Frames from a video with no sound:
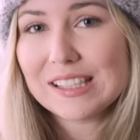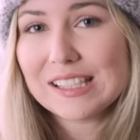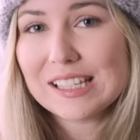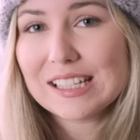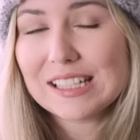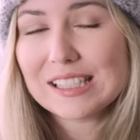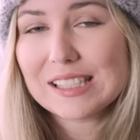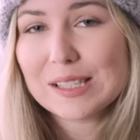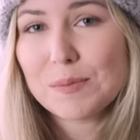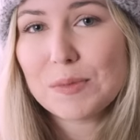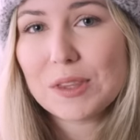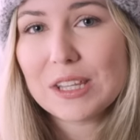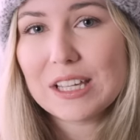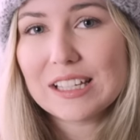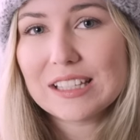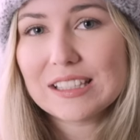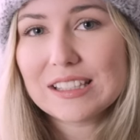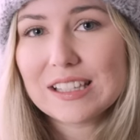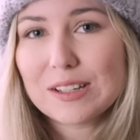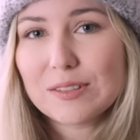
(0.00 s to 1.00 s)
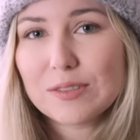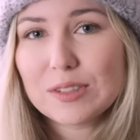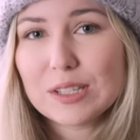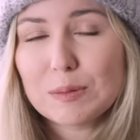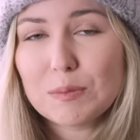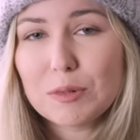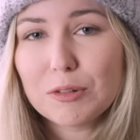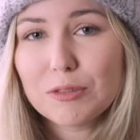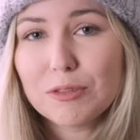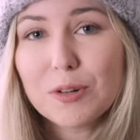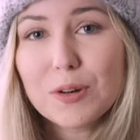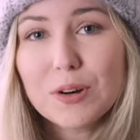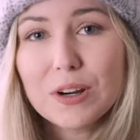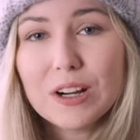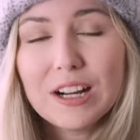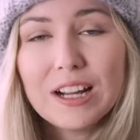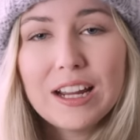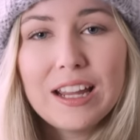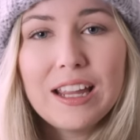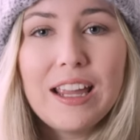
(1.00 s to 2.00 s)
see some things that you've seen
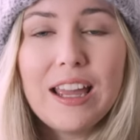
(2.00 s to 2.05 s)
before.